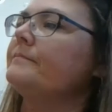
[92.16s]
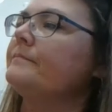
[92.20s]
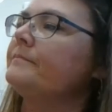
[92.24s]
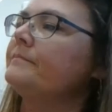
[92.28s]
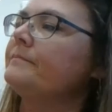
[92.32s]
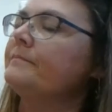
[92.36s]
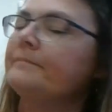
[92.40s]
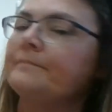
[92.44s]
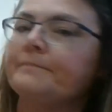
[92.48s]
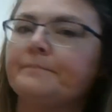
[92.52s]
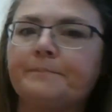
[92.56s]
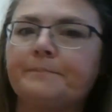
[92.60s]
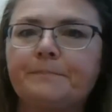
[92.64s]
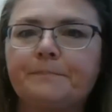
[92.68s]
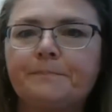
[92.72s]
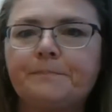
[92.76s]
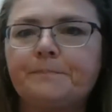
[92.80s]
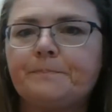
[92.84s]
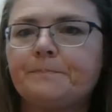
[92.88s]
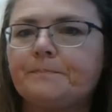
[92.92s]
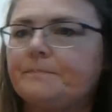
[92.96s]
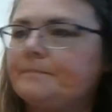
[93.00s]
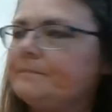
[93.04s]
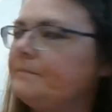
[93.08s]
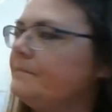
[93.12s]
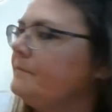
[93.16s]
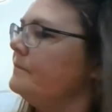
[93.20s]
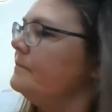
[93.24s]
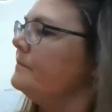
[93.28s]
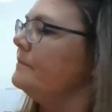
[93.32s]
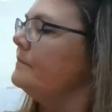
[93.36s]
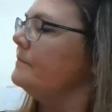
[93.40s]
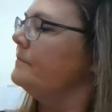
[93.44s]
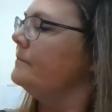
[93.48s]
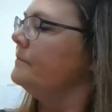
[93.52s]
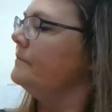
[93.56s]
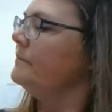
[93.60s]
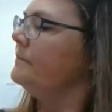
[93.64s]

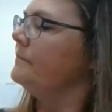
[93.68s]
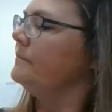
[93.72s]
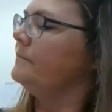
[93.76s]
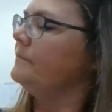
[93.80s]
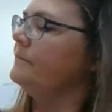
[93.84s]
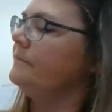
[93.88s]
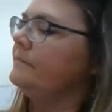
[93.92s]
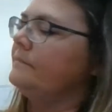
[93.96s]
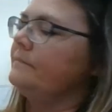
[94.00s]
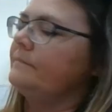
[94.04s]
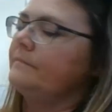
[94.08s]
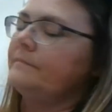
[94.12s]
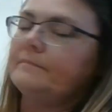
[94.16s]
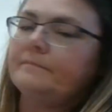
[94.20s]
(silence)